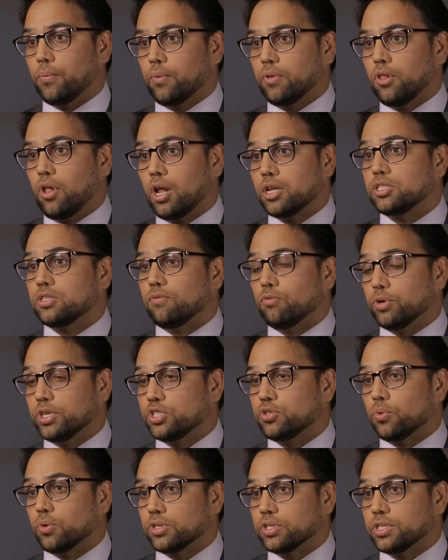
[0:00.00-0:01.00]
lots of
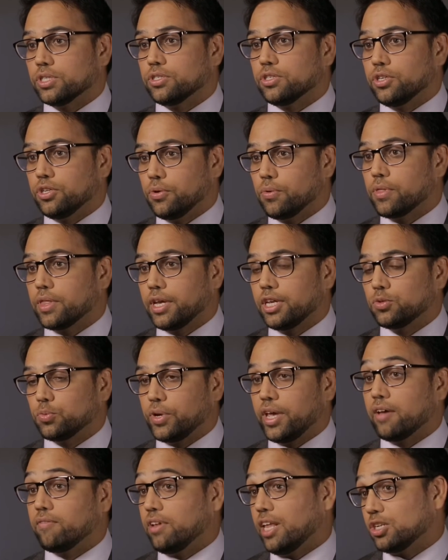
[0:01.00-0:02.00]
resources to do things,
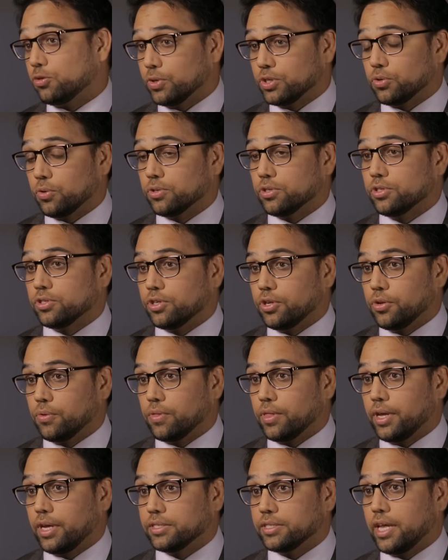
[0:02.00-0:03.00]
we have less resources to do
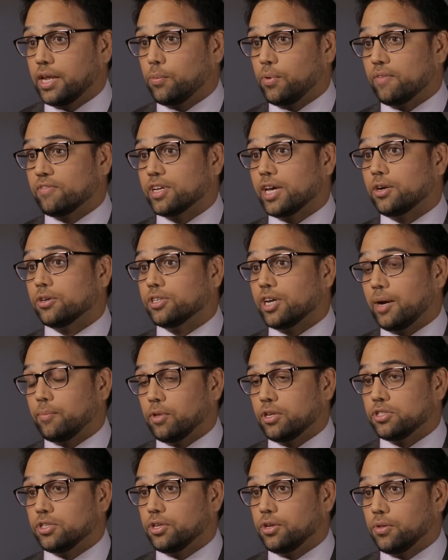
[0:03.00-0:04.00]
things, and we have tighter
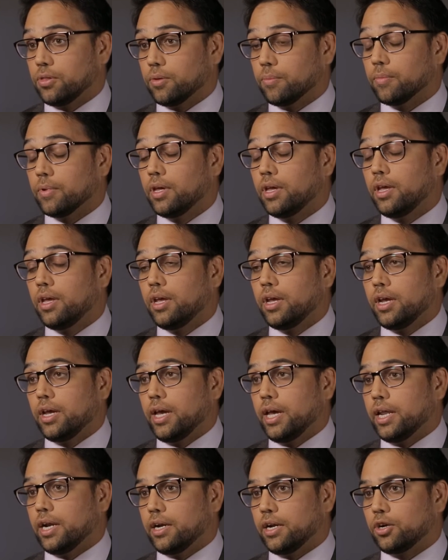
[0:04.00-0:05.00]
timelines to do them.
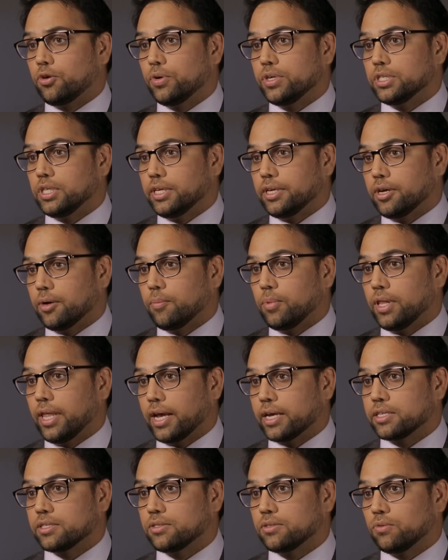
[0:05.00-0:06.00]
In an increasingly
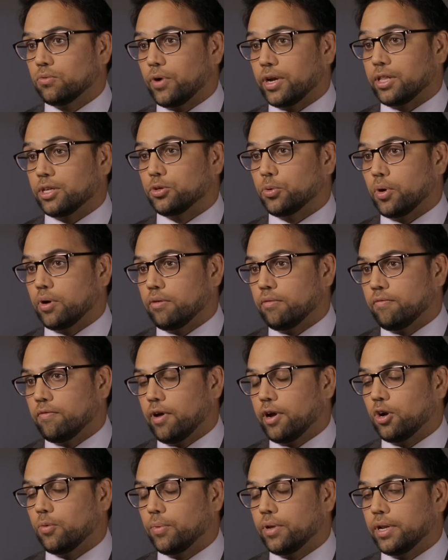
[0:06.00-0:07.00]
complex regulatory
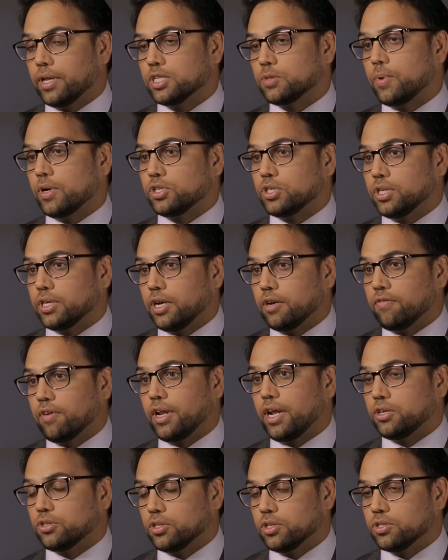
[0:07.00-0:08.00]
environment, especially at a
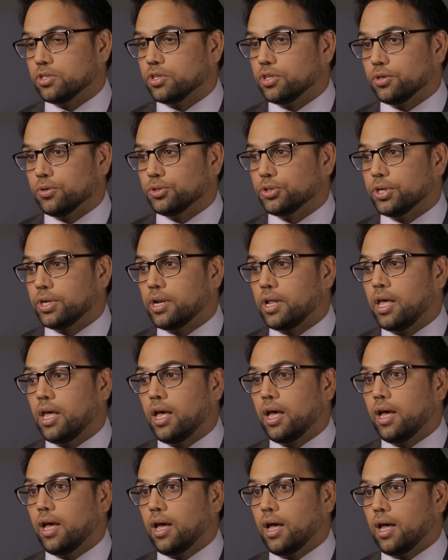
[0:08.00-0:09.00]
financial institution,
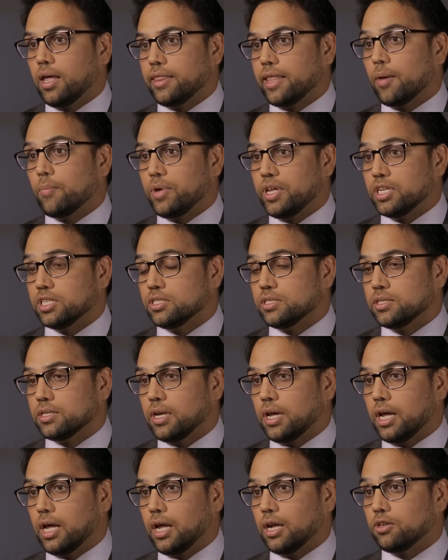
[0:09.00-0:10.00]
that means
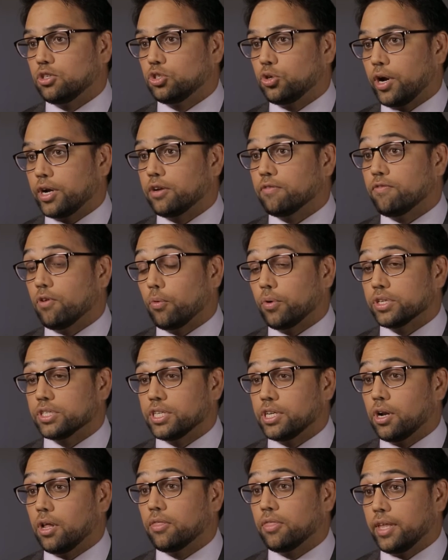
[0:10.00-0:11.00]
trying to
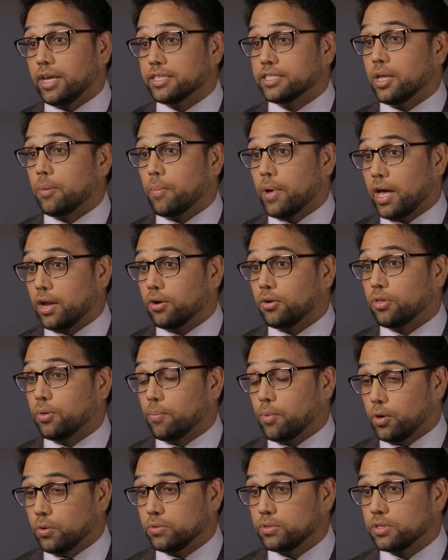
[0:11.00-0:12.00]
focus in on things that matter
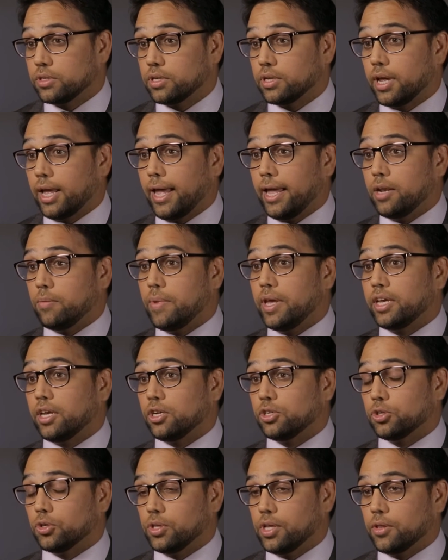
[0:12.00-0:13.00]
the most and
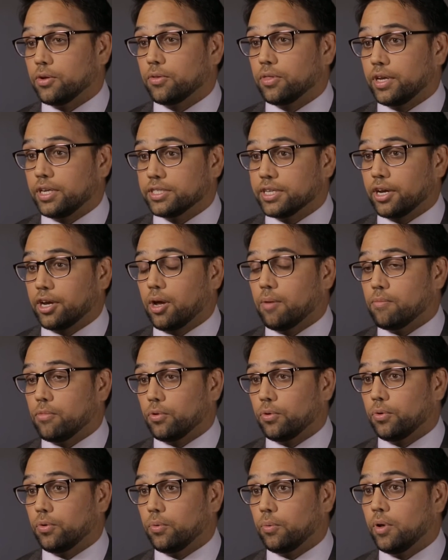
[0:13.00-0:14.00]
making sure the other things that come
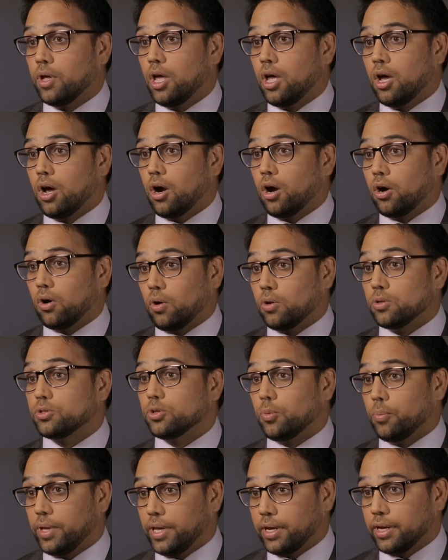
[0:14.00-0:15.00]
through are
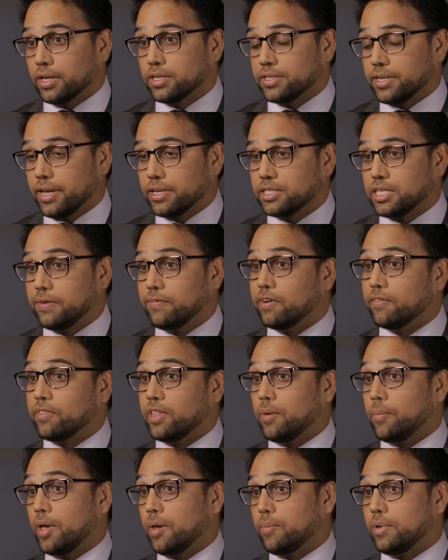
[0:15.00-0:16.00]
also being assessed, even if
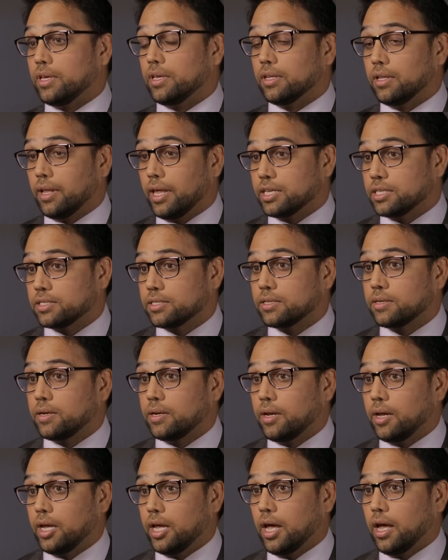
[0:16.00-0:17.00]
they may be less
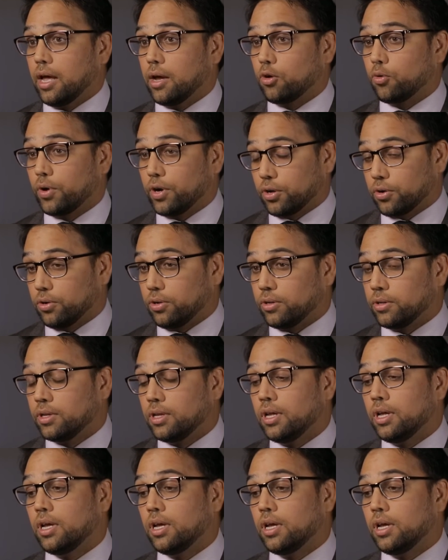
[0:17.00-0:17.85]
critical.